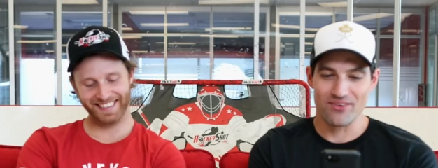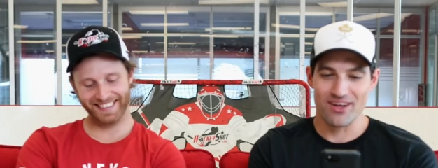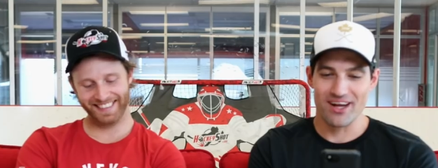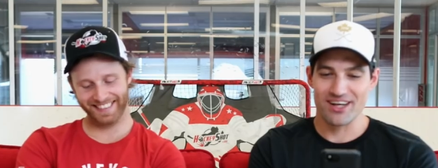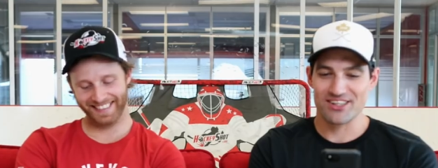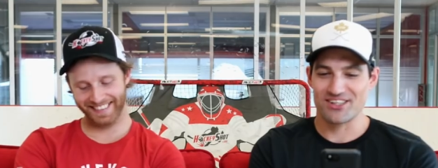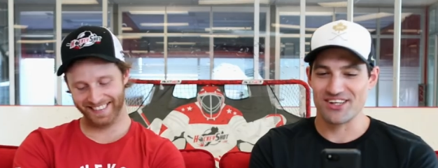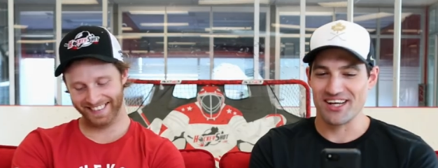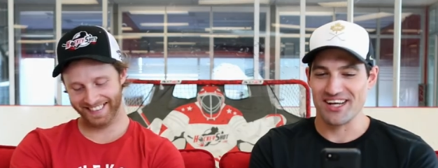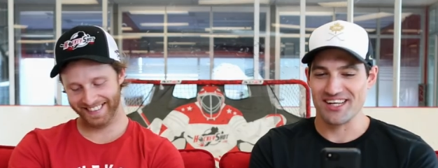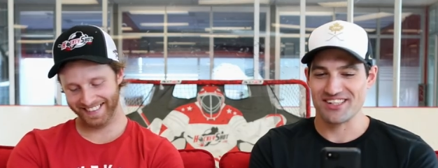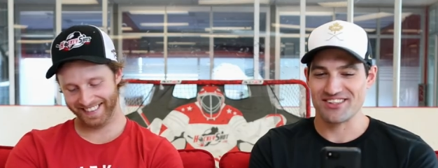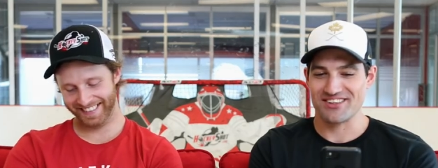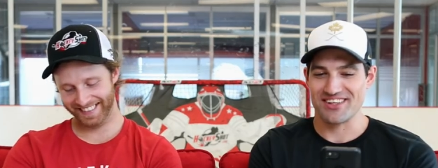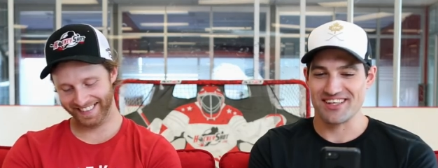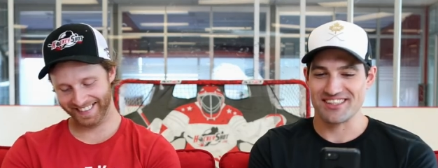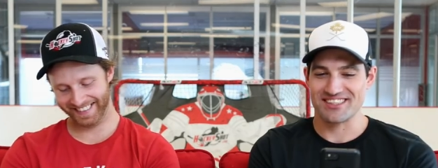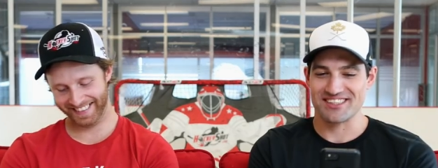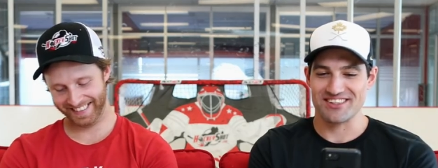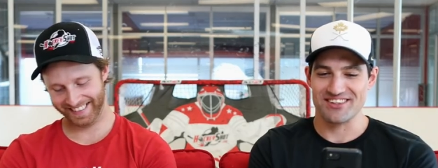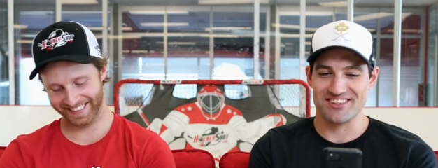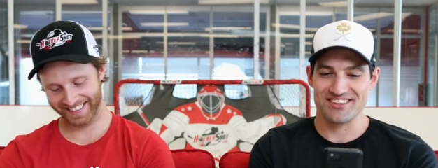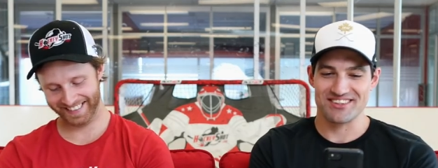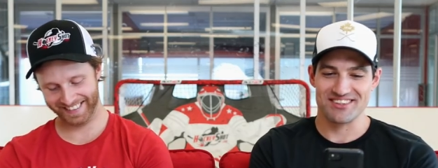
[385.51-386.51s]
Speaker 1: we'll actually answer that
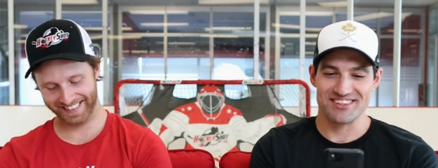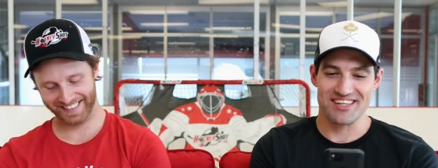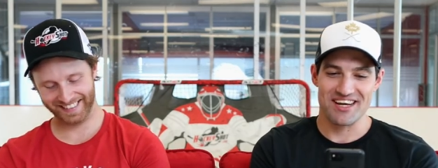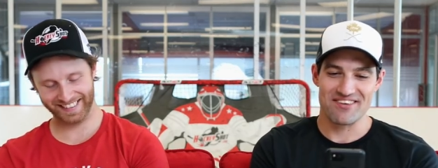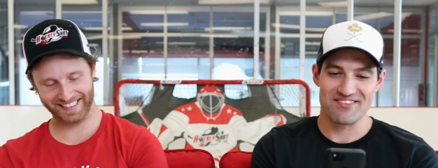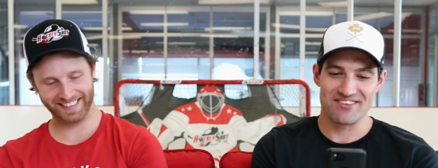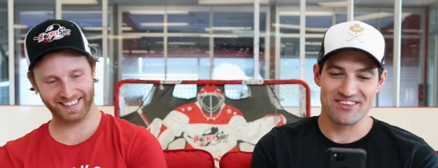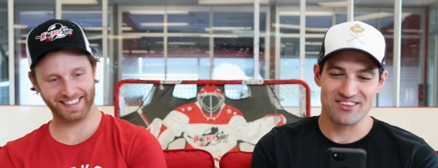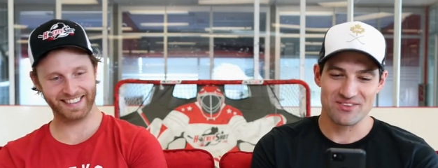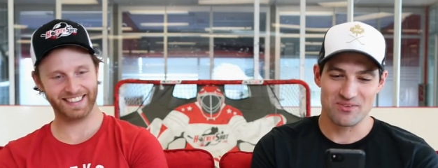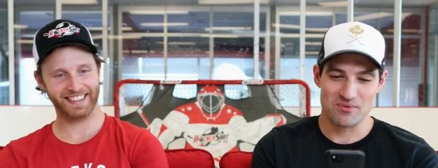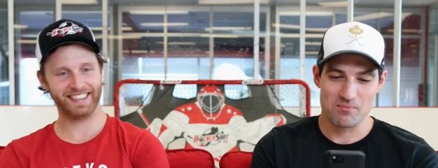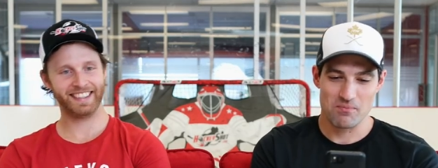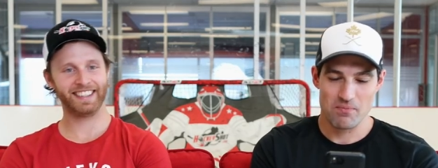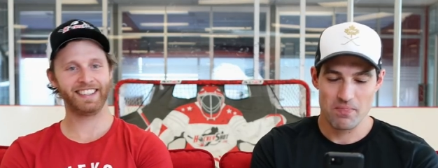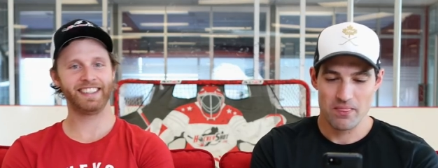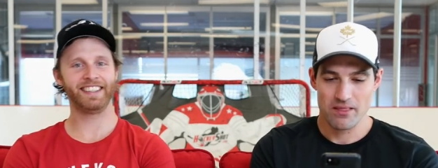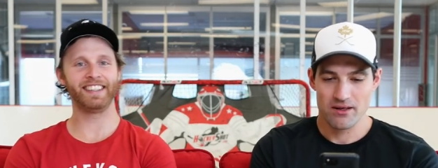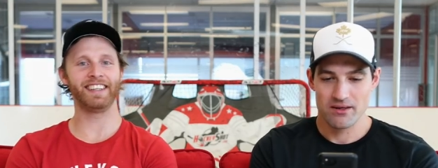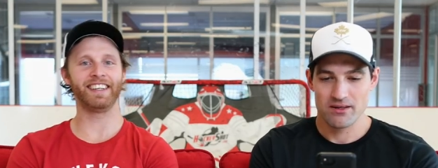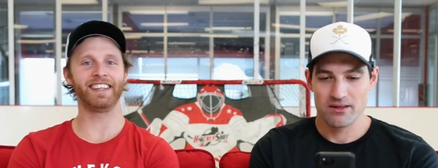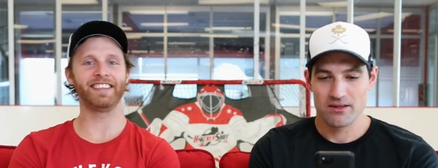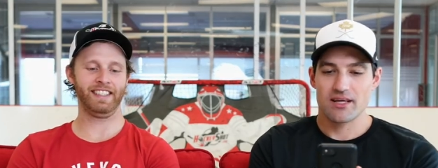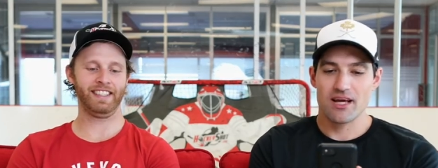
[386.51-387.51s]
seriously after this one.
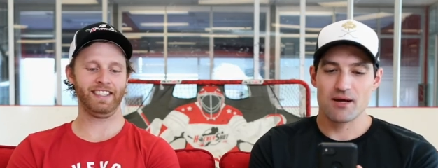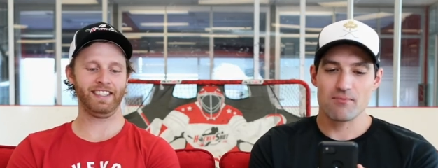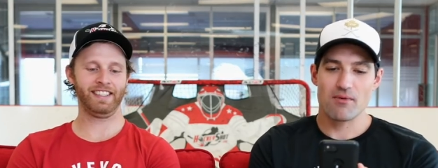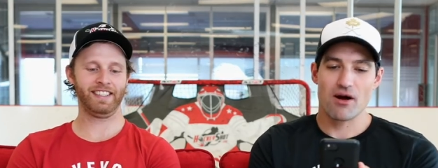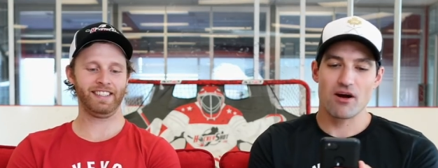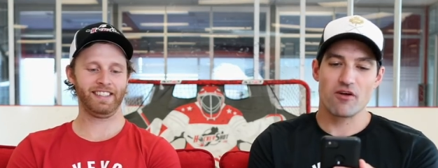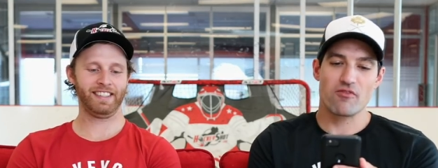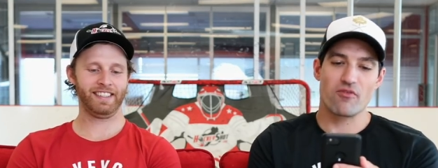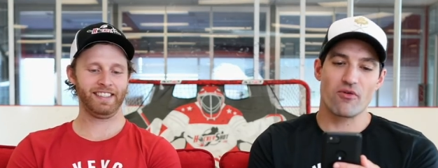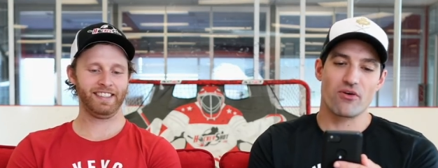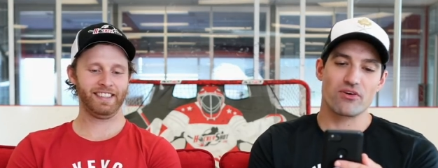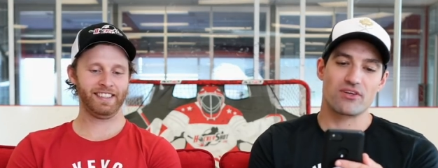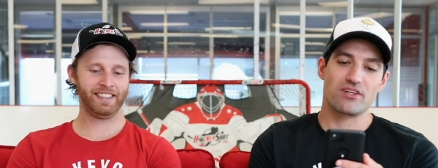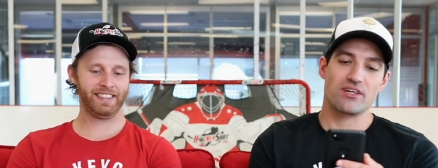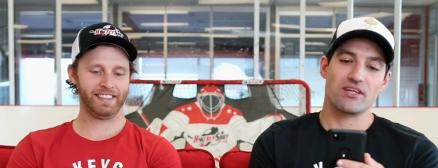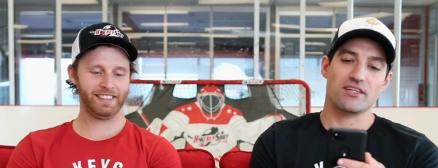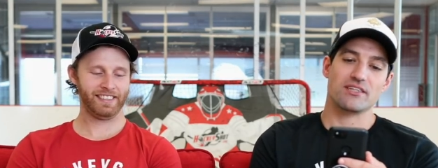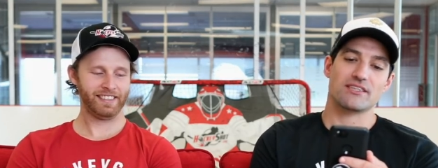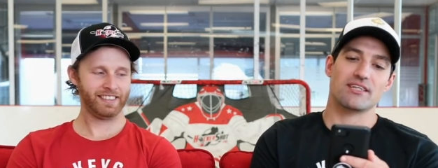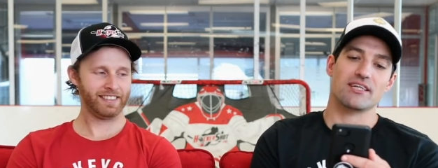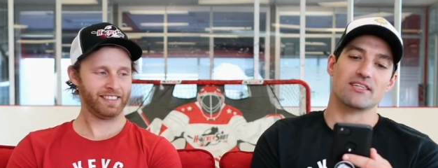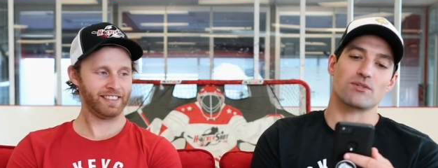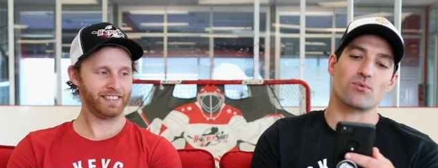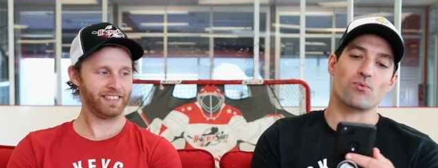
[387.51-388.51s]
Yeah. King Mark 14
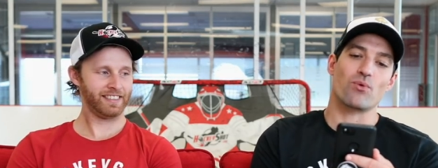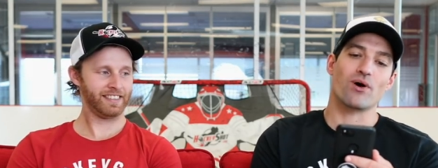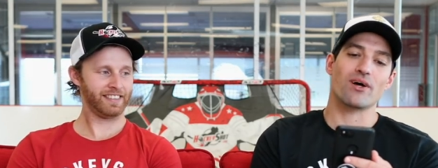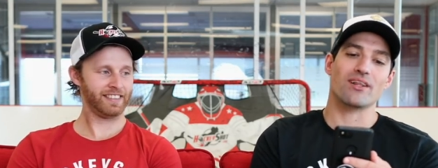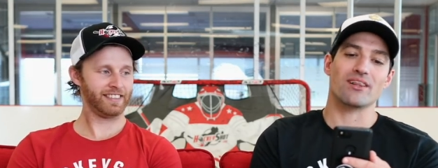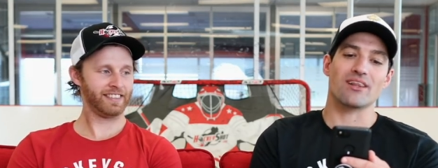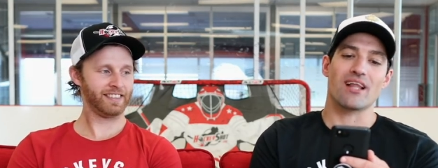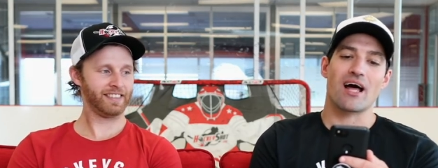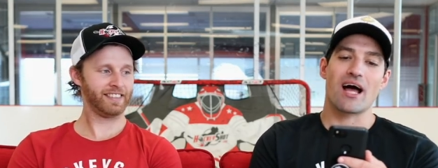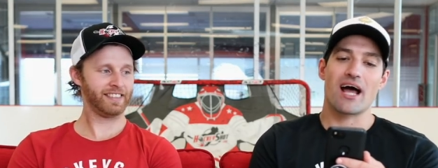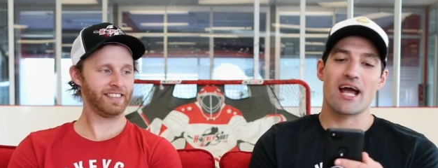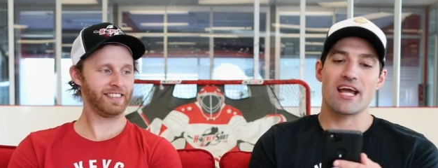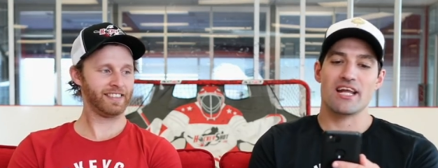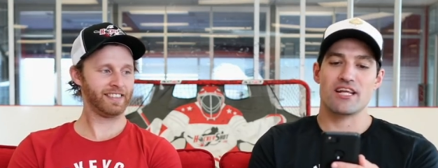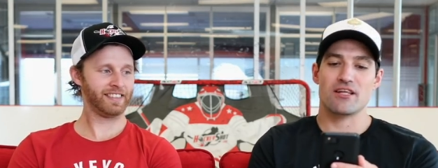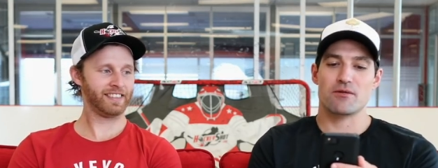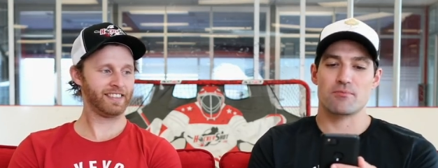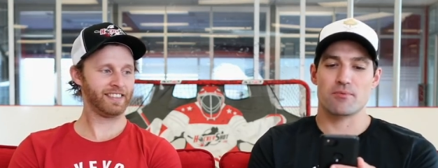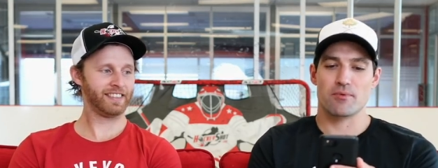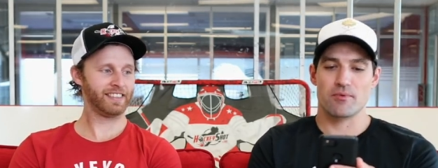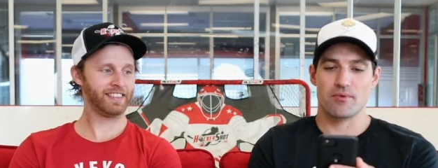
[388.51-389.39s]
says, "What lie?"